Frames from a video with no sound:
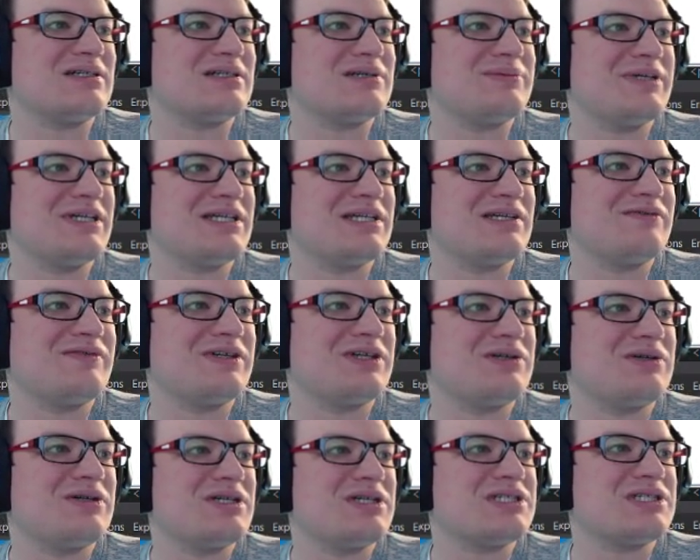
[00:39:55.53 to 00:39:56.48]
command
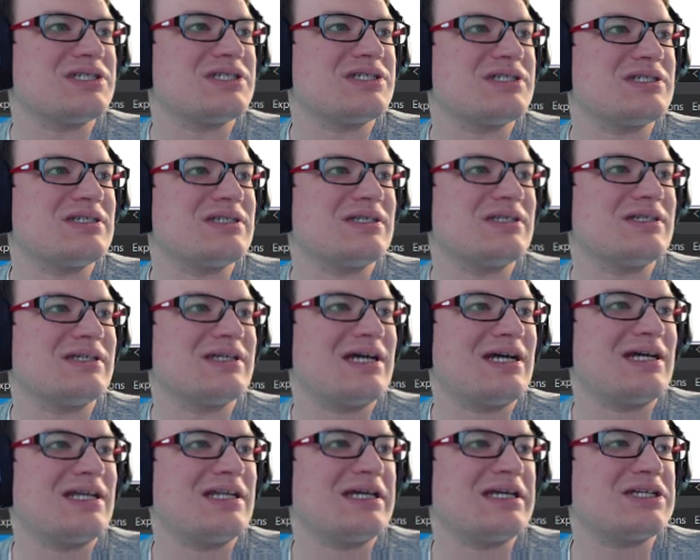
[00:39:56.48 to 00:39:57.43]
configuration.
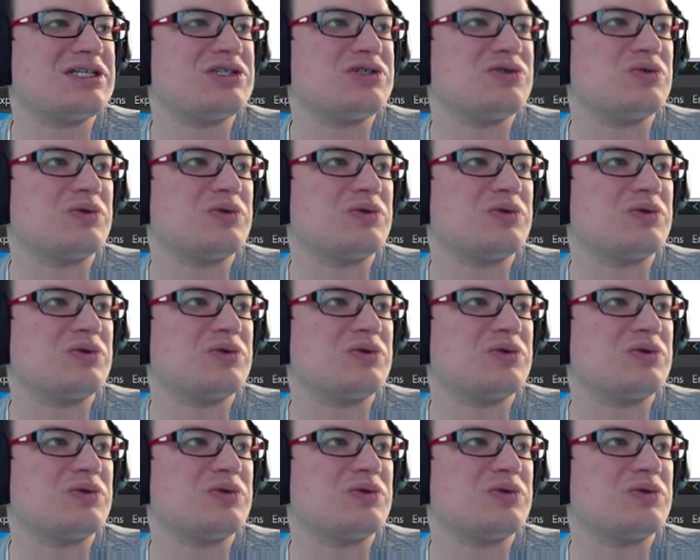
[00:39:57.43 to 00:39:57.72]
Yeah, I like 2